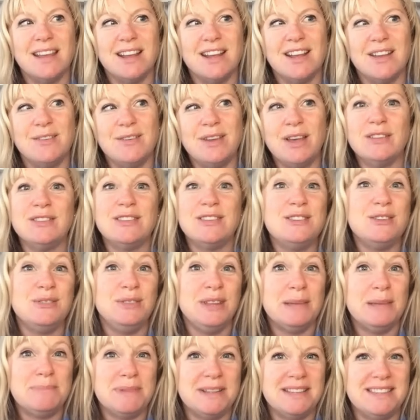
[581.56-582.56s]
we also do
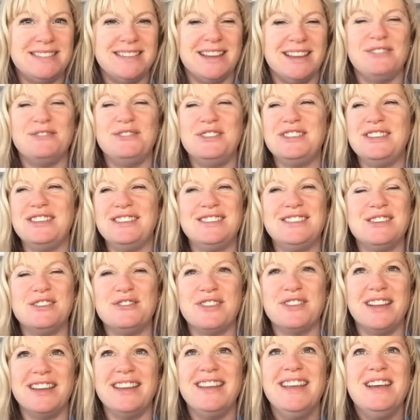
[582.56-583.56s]
lipid stuff, which is so
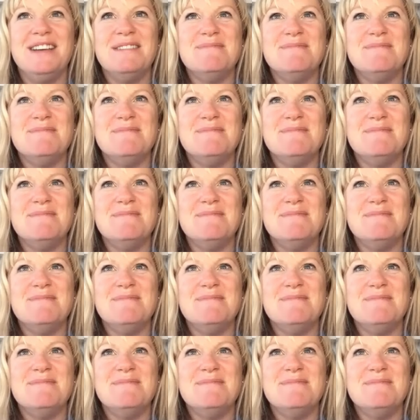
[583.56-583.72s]
fun.